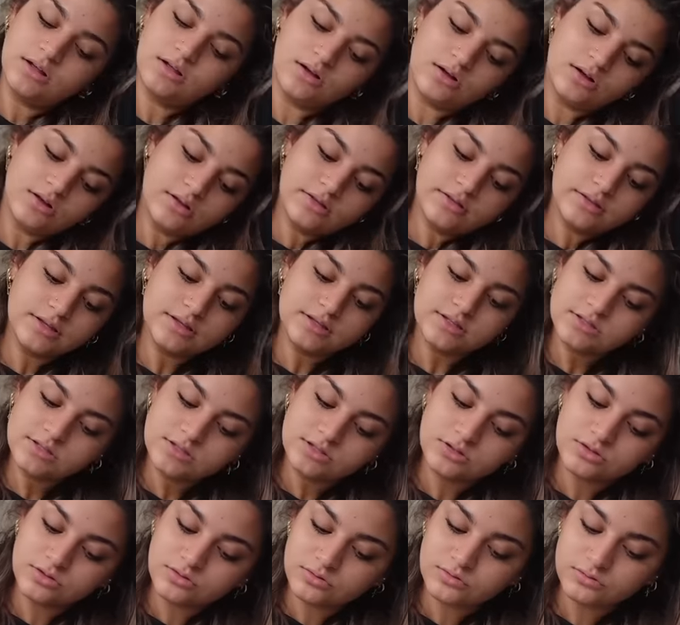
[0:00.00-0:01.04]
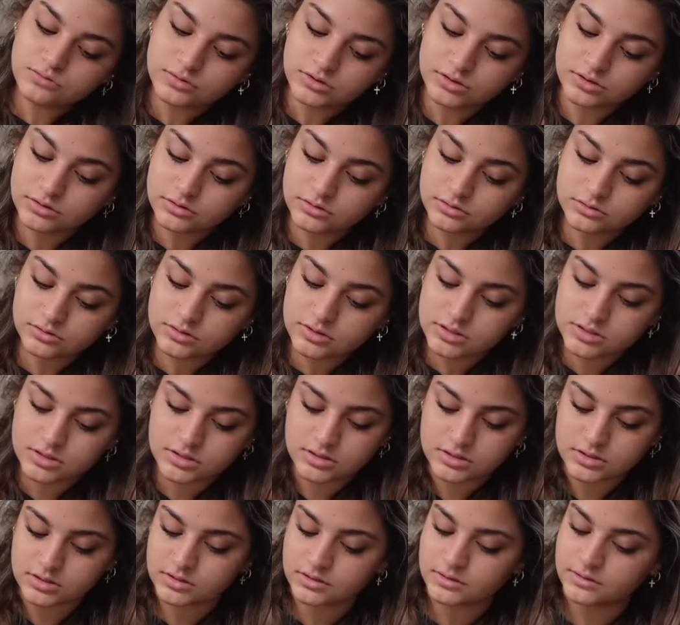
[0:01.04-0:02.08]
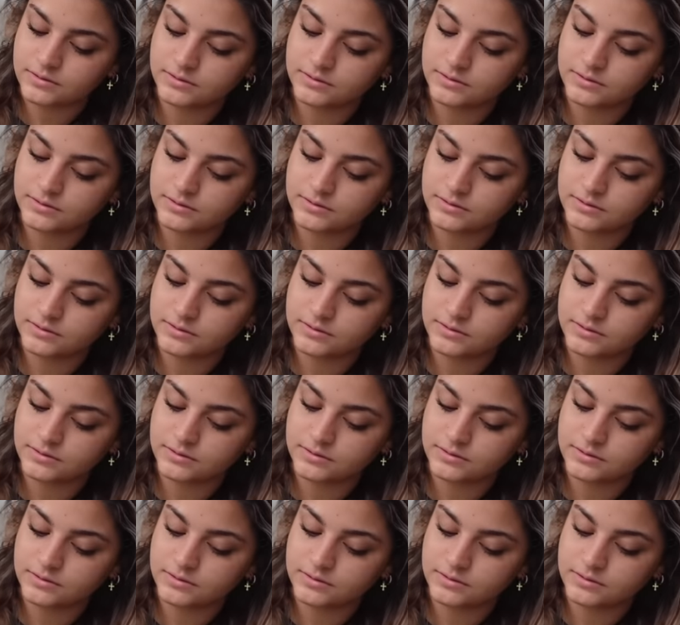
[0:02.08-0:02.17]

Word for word: all this to the roots.